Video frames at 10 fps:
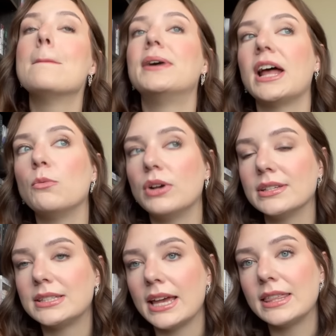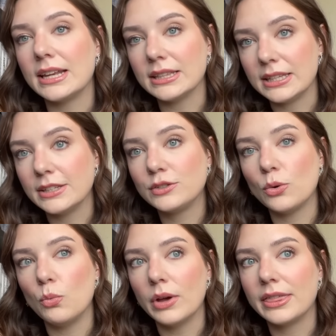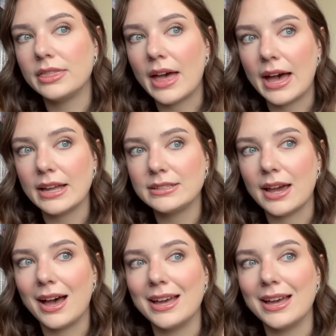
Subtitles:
But I will say that at least with that,